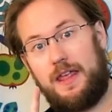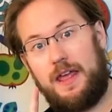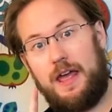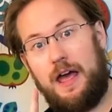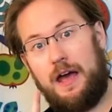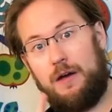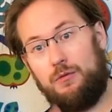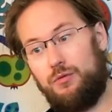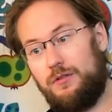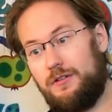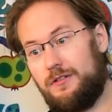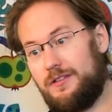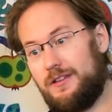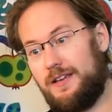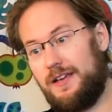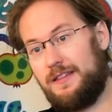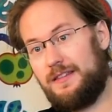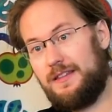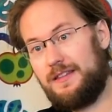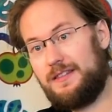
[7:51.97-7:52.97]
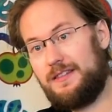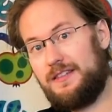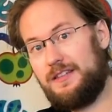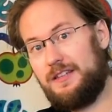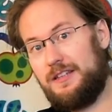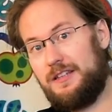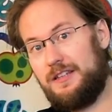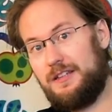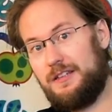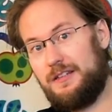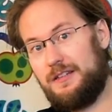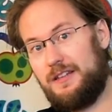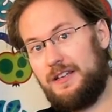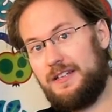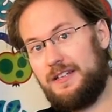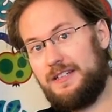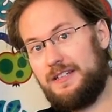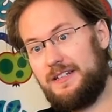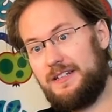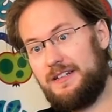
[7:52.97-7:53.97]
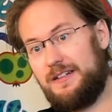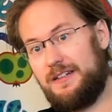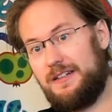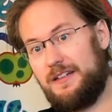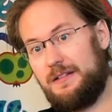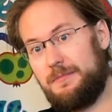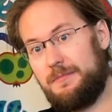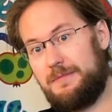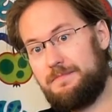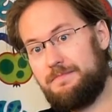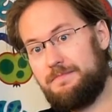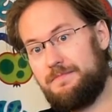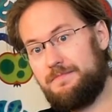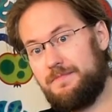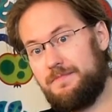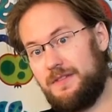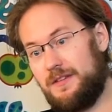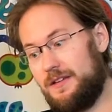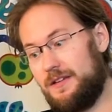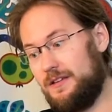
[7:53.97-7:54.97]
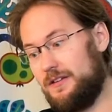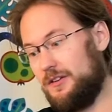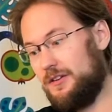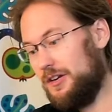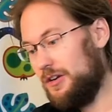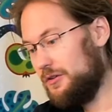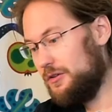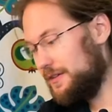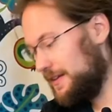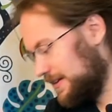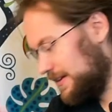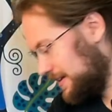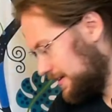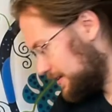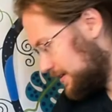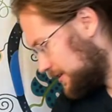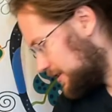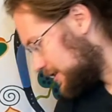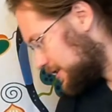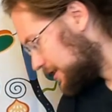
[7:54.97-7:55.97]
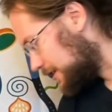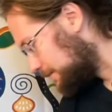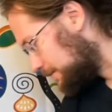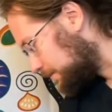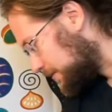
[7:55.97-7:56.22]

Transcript: I would say that they did a little bit, you know, they didn't